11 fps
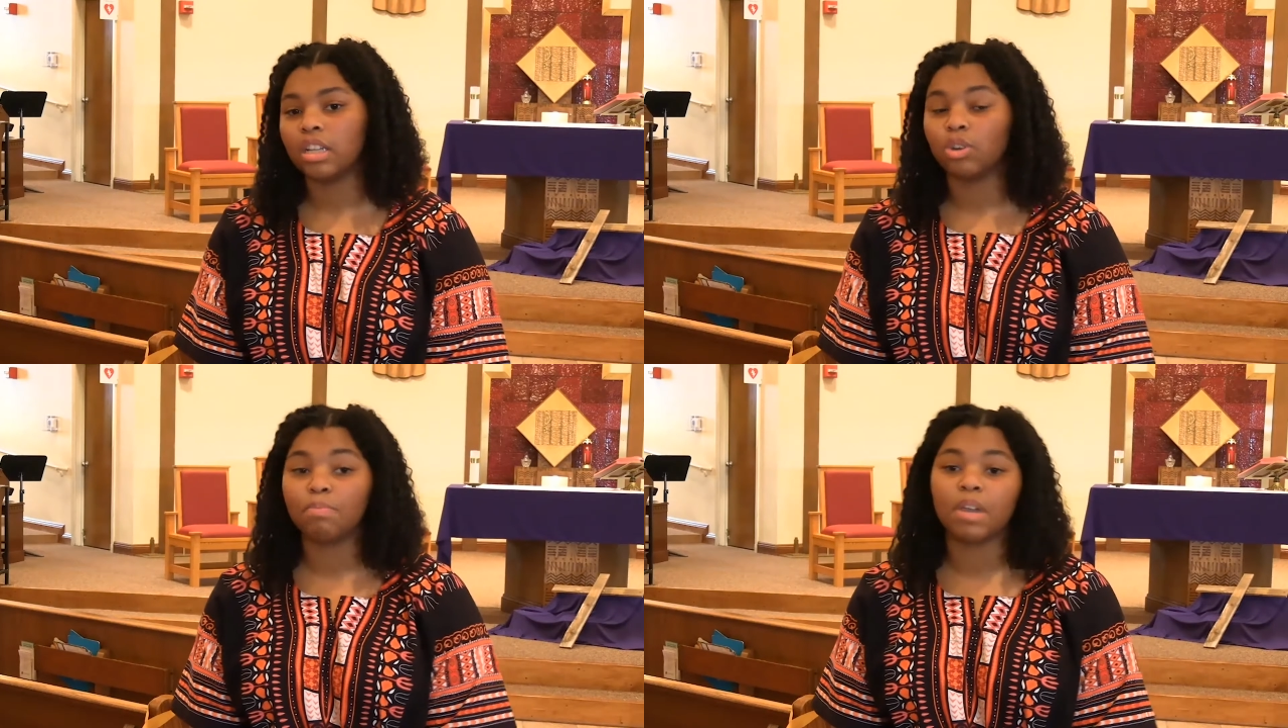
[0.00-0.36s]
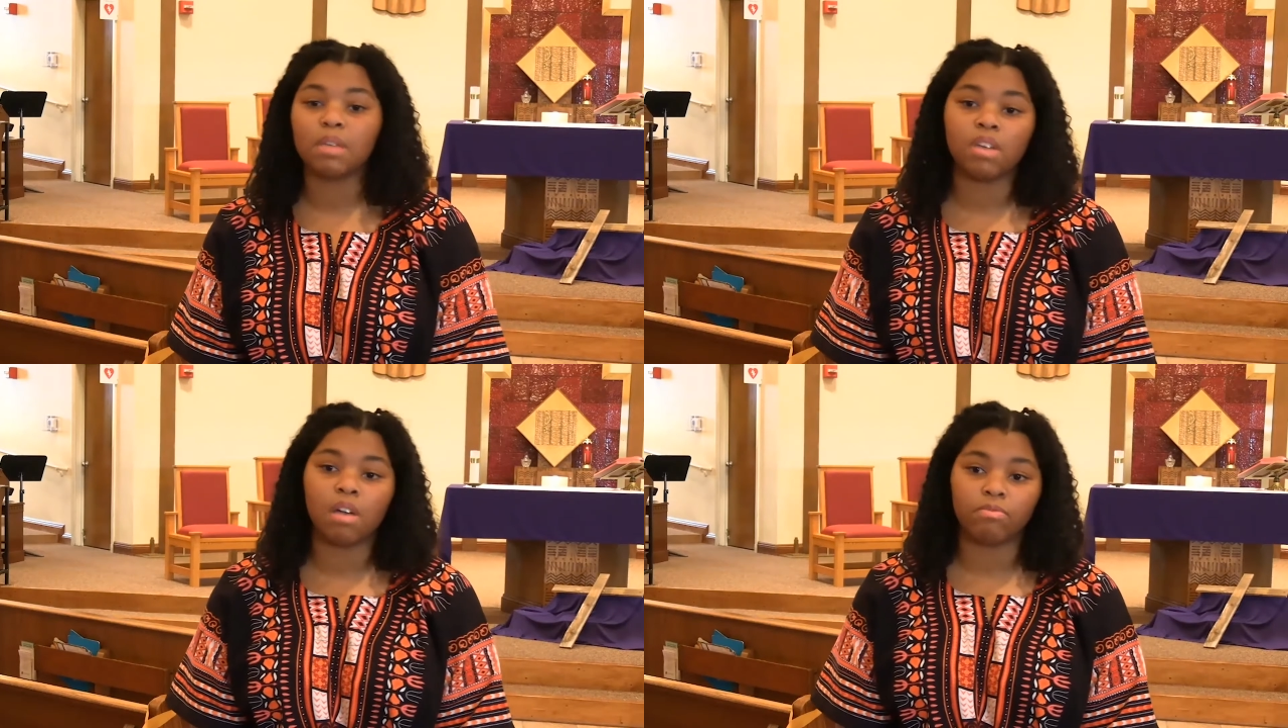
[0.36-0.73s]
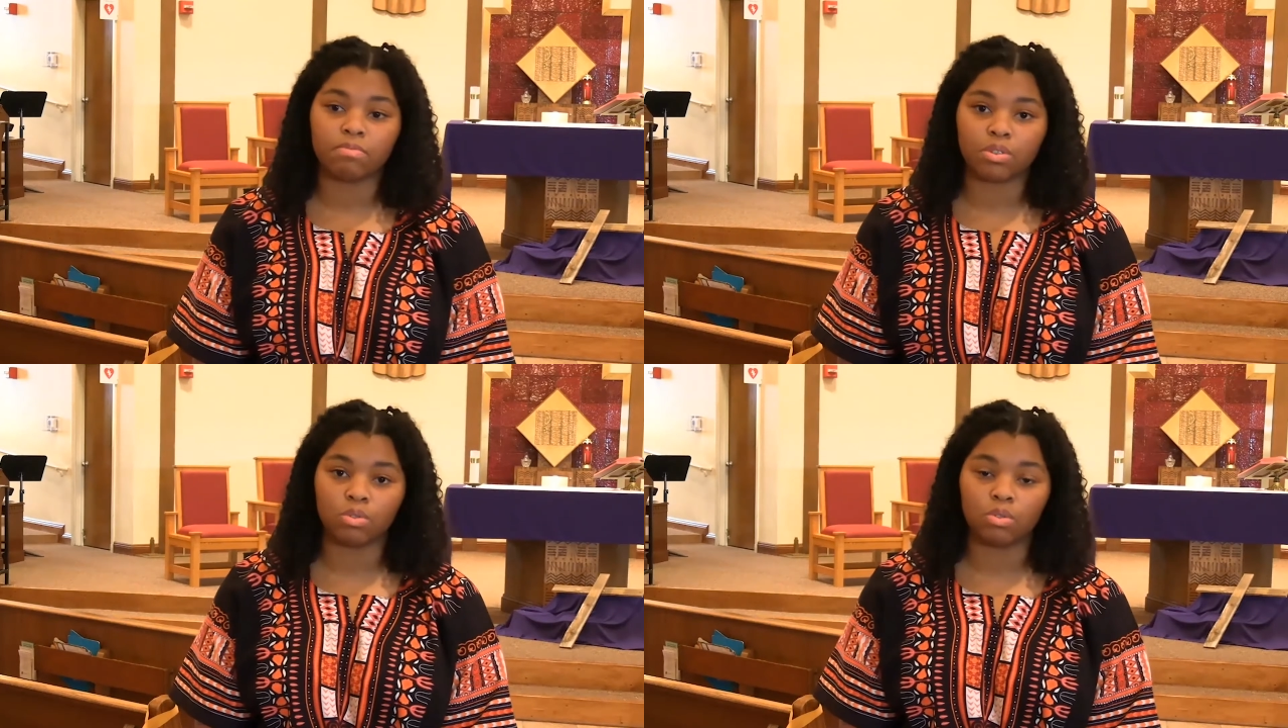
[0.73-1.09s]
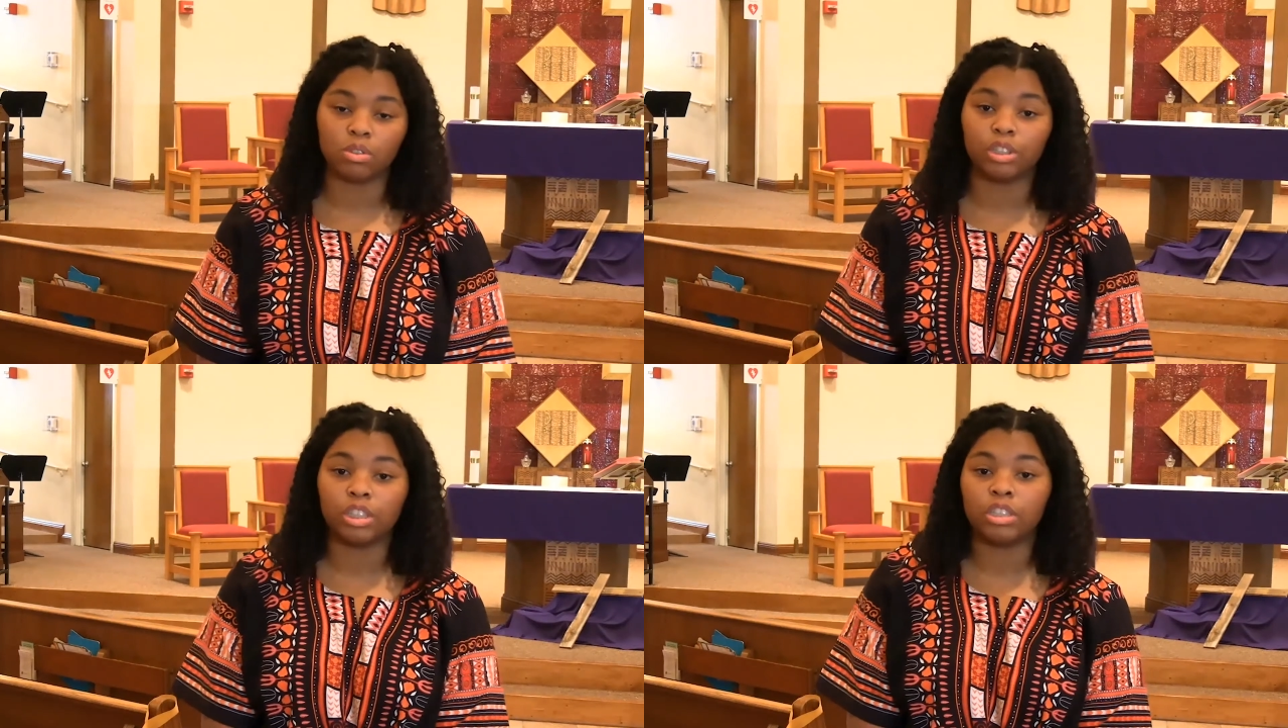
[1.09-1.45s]
or picking me up from school,
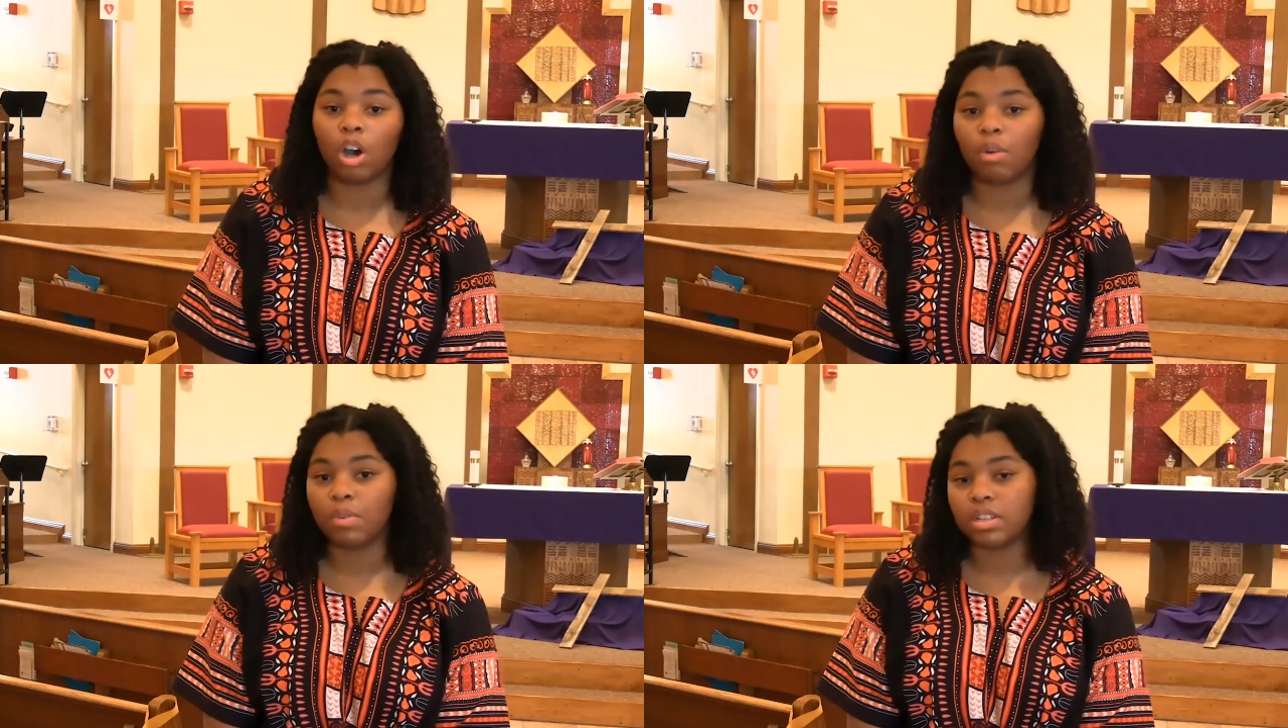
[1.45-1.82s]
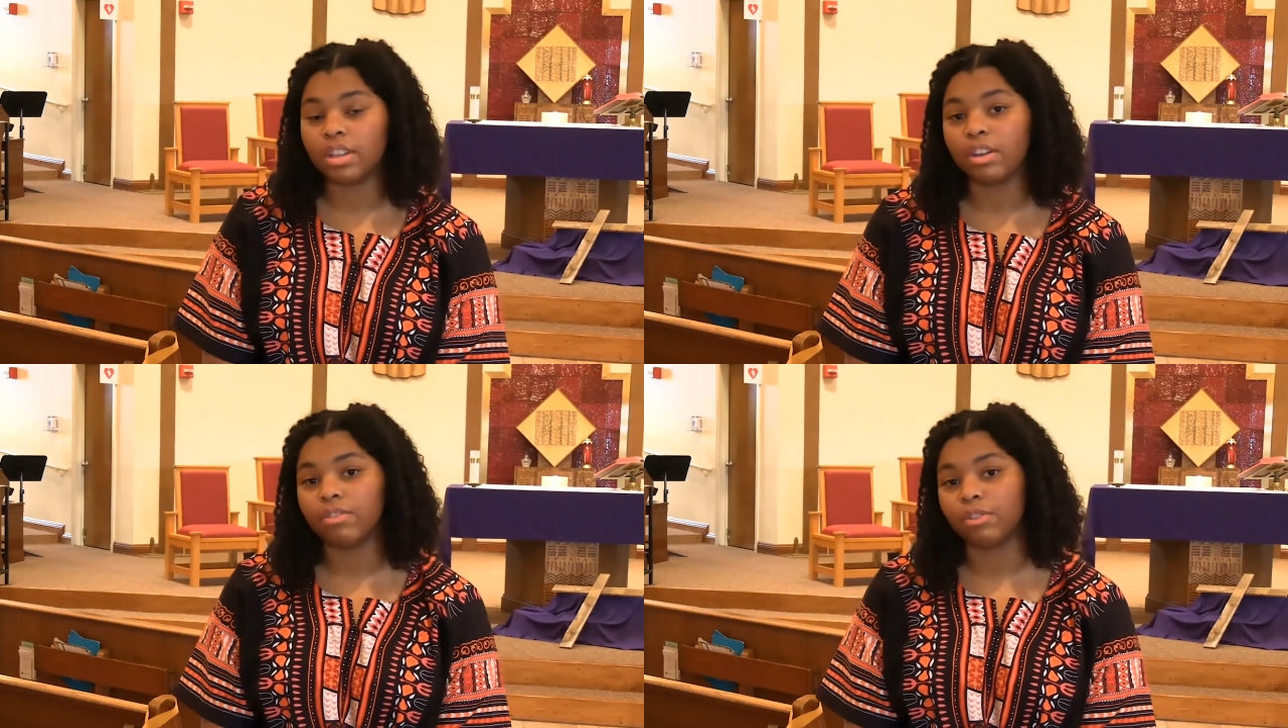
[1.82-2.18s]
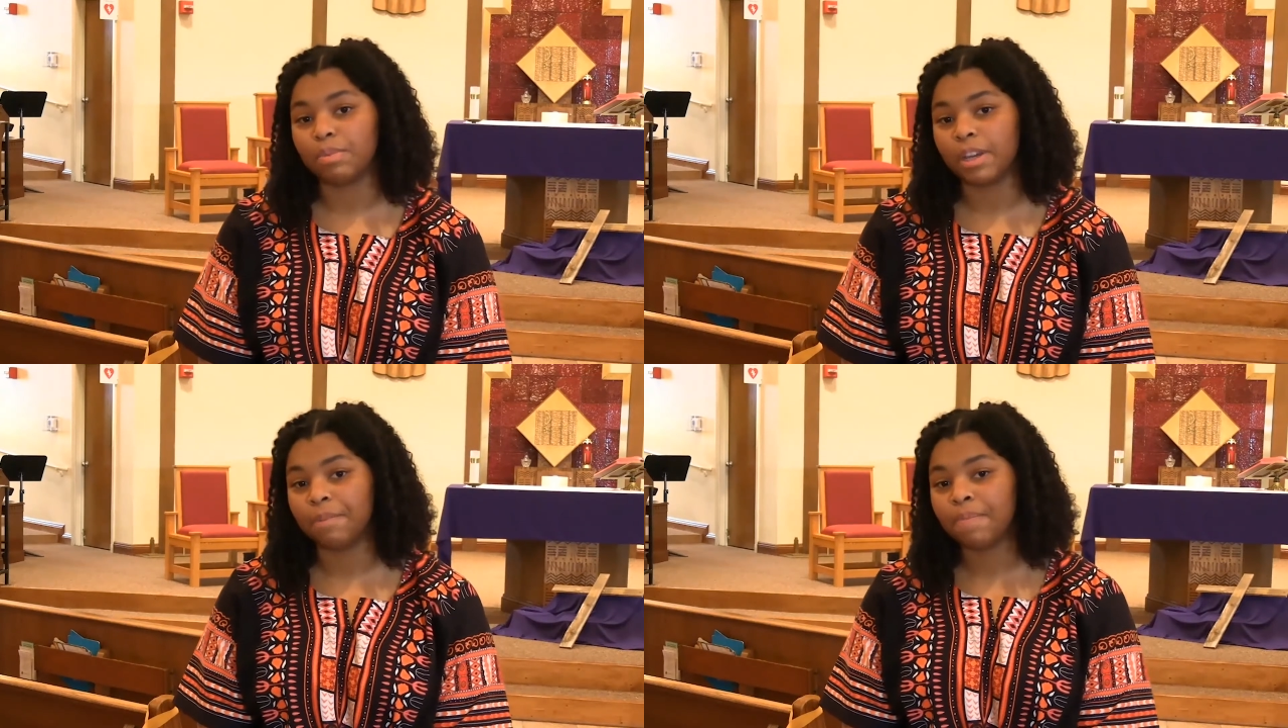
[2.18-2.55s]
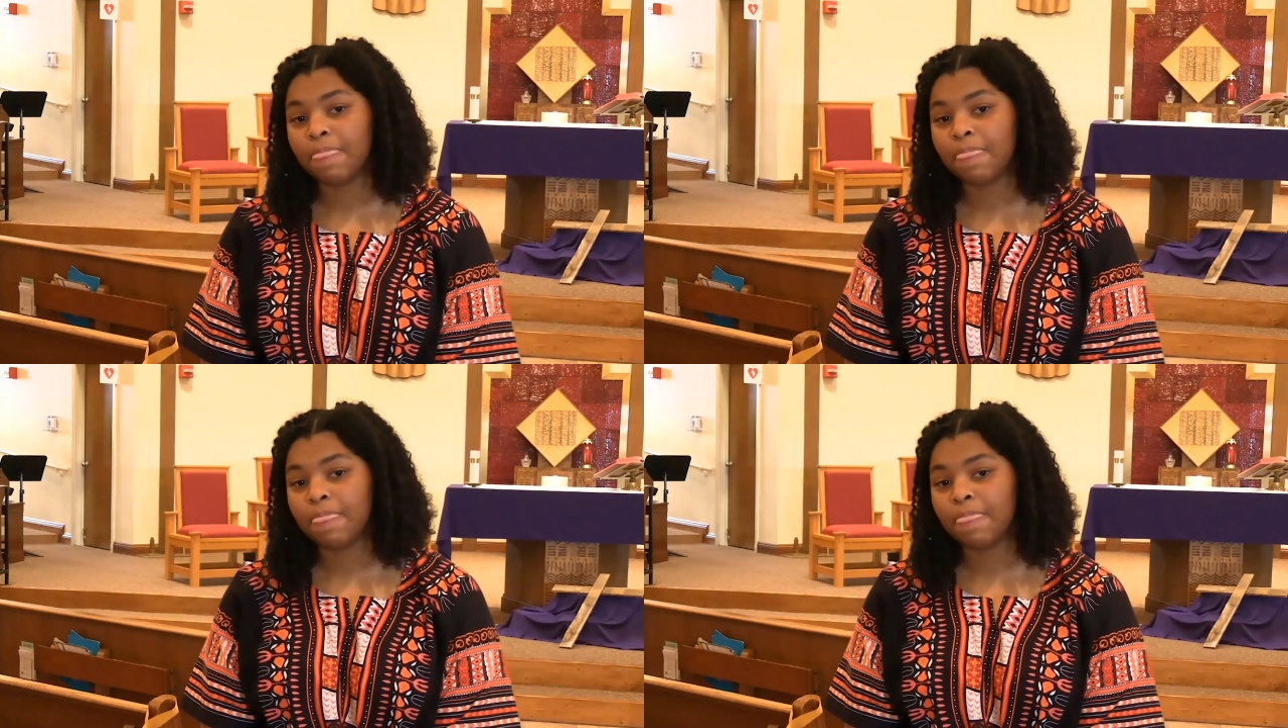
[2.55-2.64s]
she's always there for me.